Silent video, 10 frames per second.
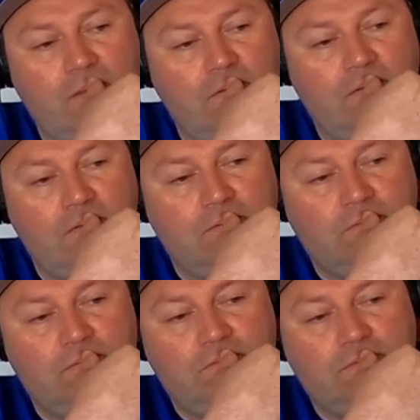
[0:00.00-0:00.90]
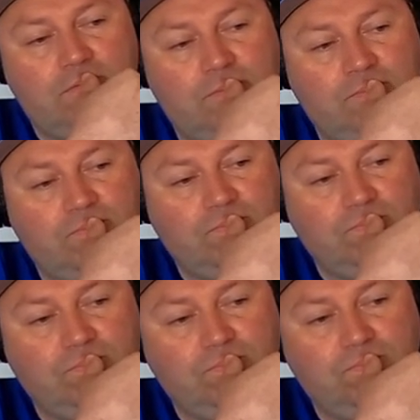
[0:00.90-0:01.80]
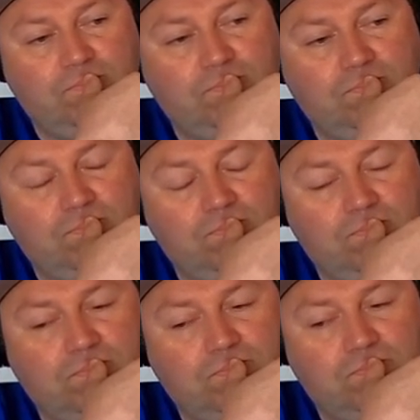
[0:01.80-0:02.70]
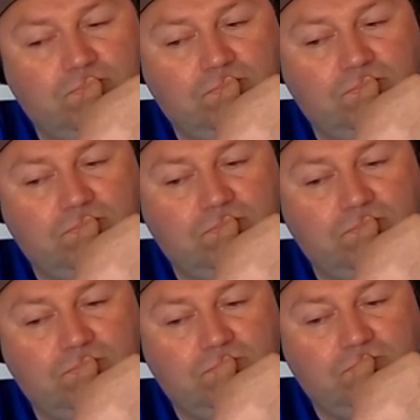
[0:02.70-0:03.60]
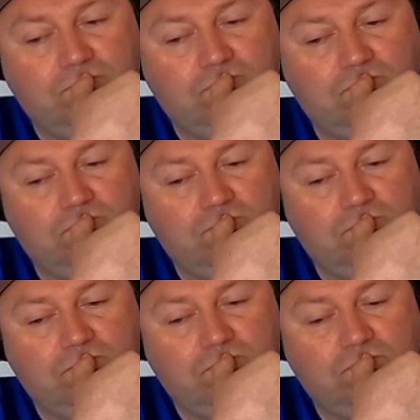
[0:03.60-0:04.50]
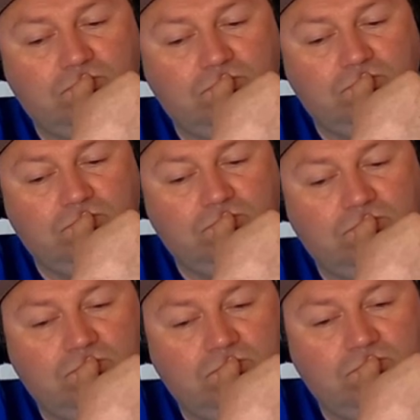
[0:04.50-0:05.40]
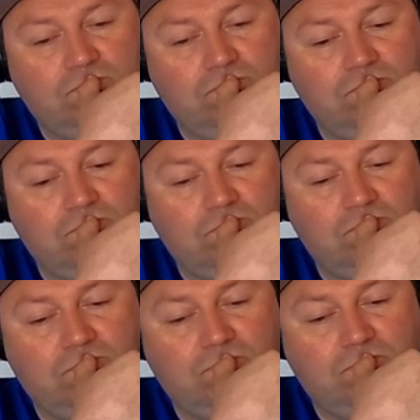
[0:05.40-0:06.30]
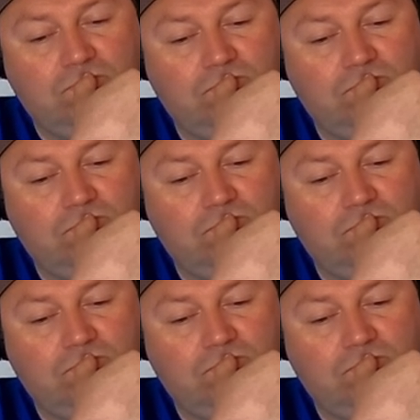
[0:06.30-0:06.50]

(silence)